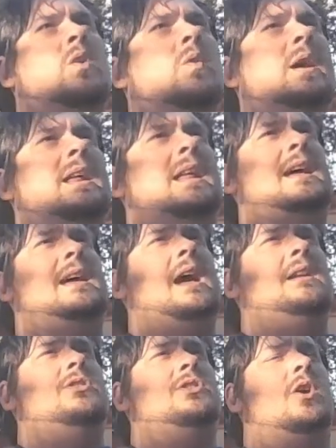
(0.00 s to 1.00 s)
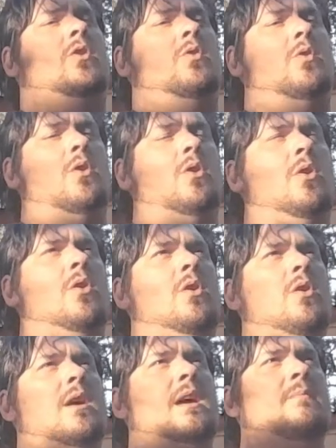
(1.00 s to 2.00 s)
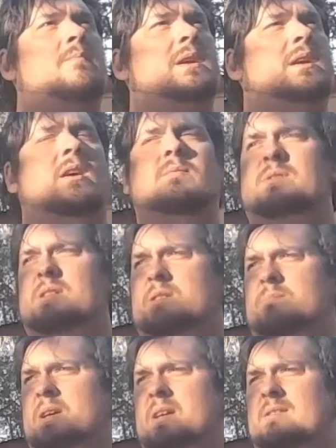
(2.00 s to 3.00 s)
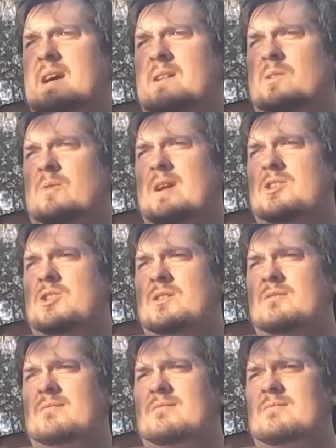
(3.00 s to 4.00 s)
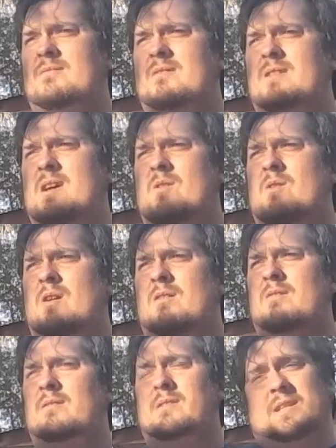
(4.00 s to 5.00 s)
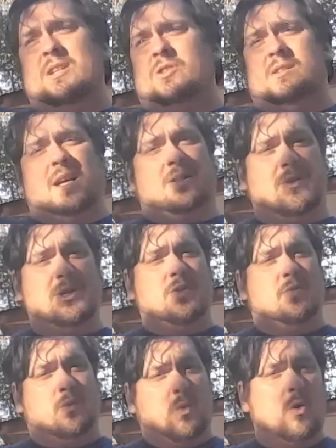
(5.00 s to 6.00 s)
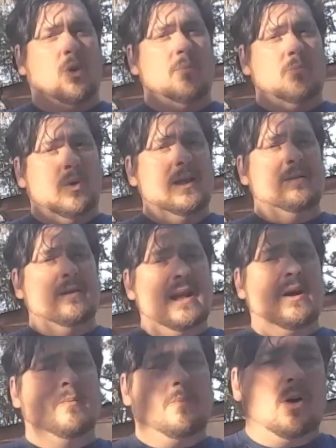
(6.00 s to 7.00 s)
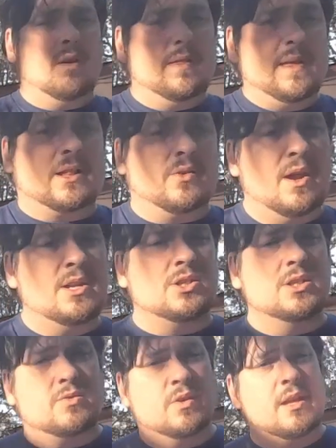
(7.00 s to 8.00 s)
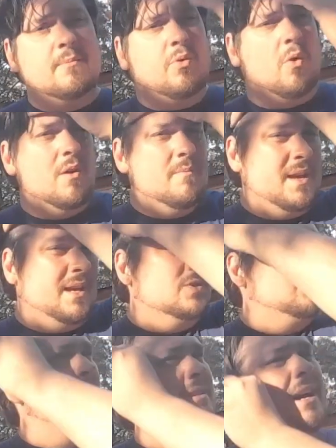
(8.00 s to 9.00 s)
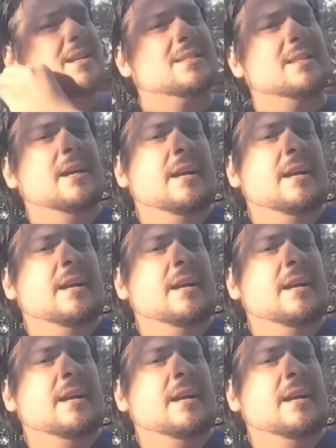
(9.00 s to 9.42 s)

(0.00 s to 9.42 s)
Right. And so it becomes this big declaration, essentially a declaration of war on Britain. Now, part of the declaration is really important because what it does